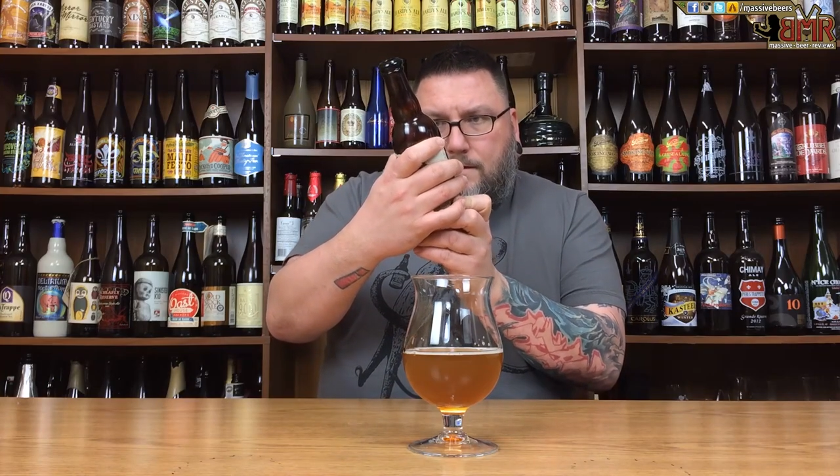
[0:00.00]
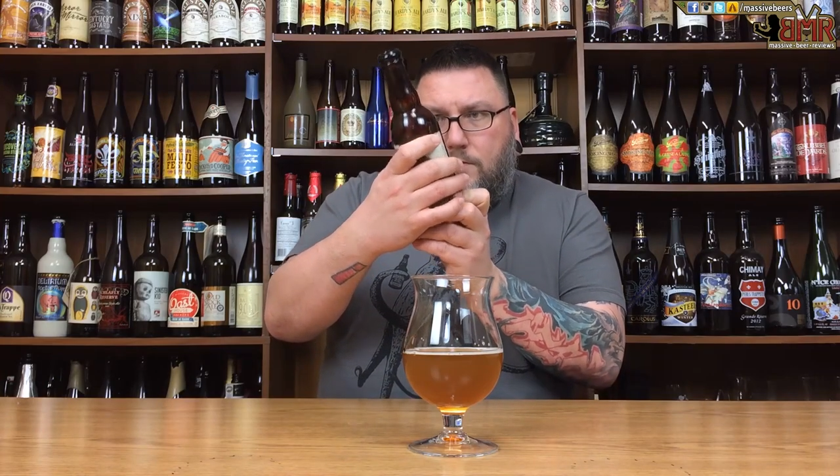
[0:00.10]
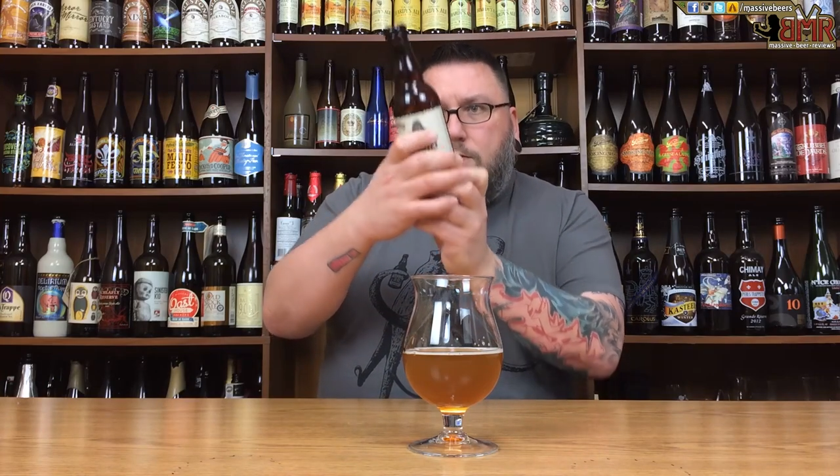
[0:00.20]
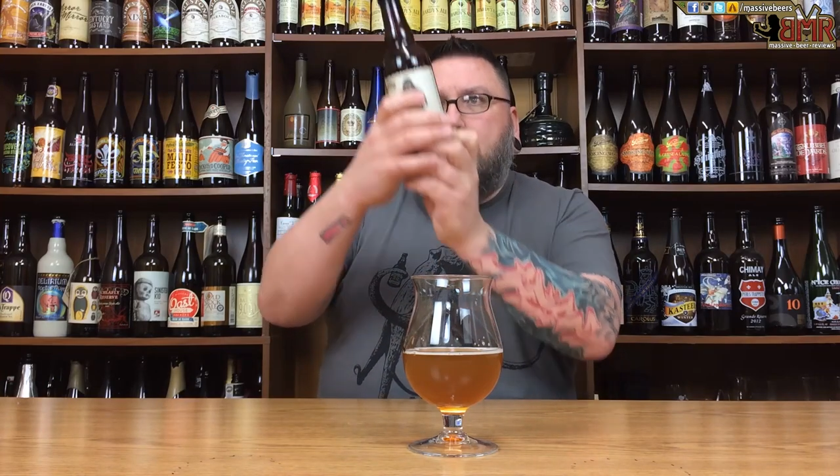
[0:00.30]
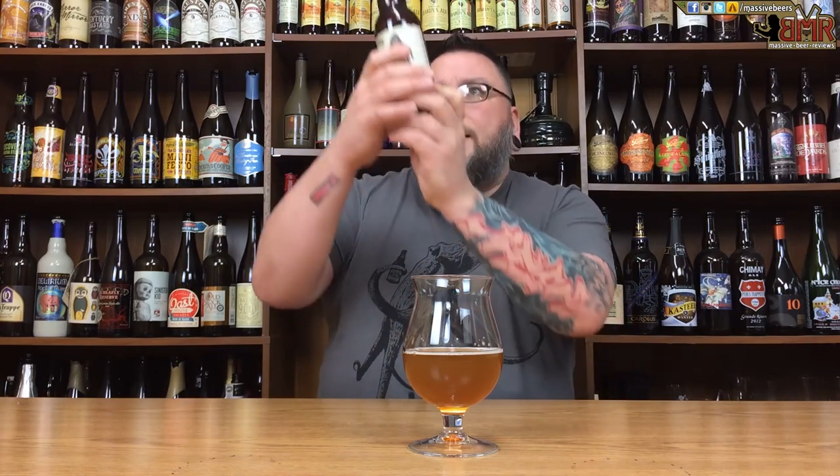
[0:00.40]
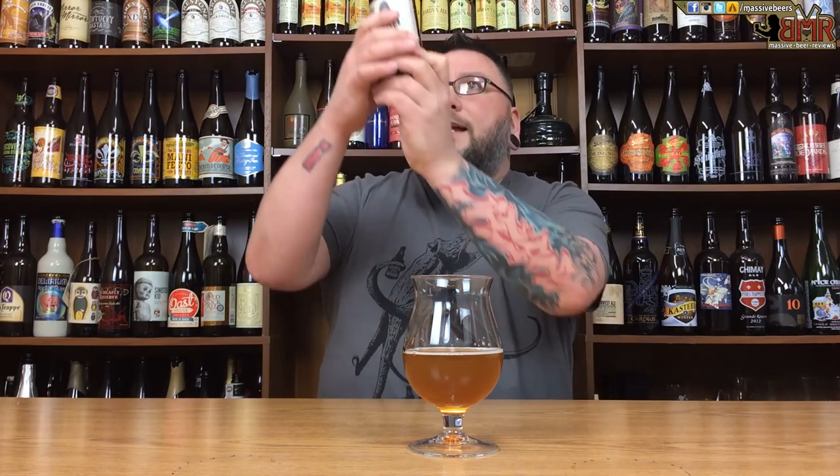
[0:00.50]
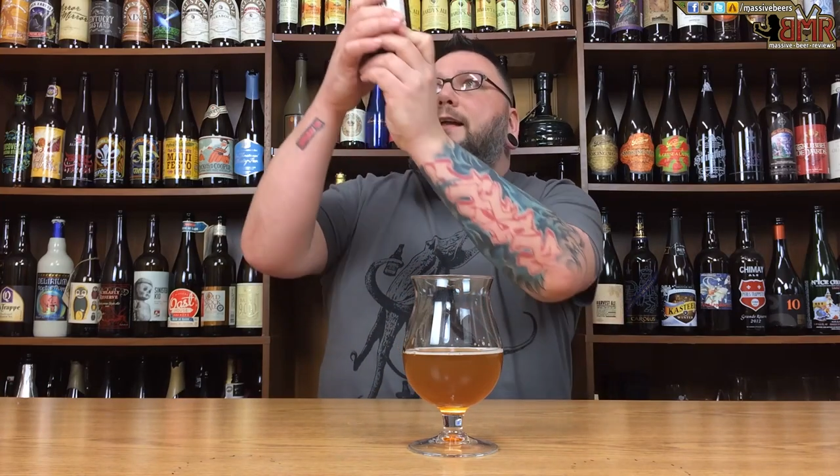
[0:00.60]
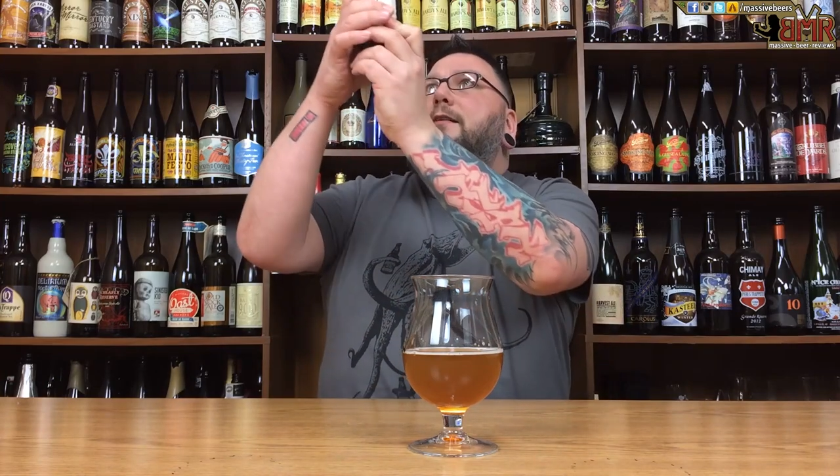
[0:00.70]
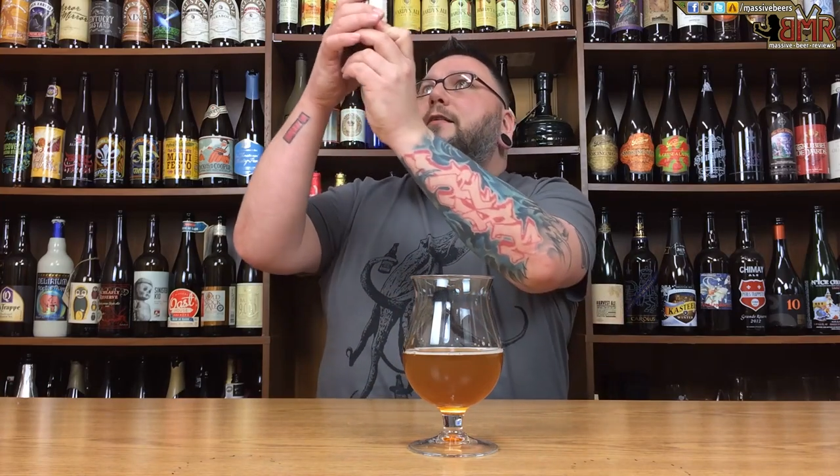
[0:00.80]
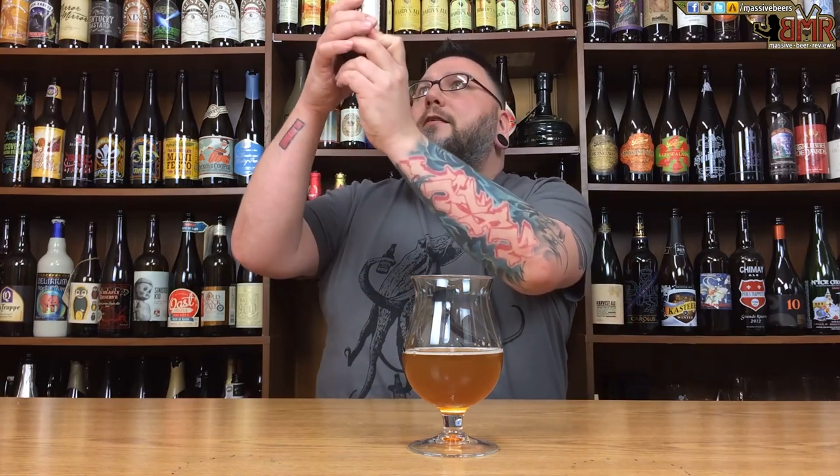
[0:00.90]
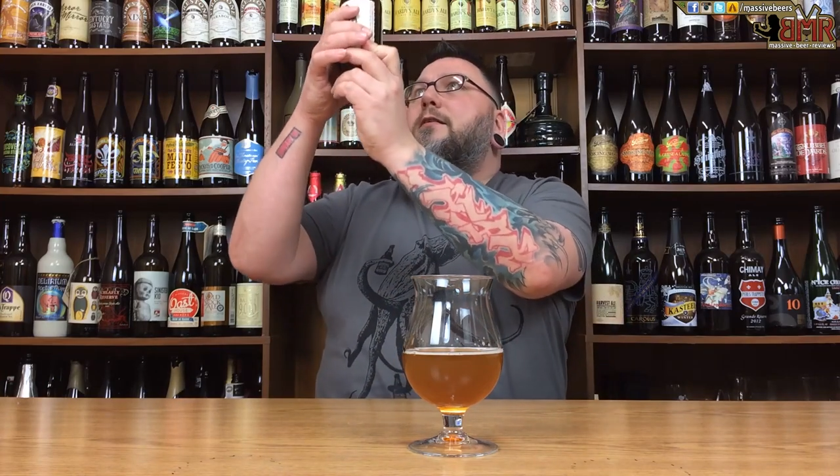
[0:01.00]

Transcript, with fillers: for date.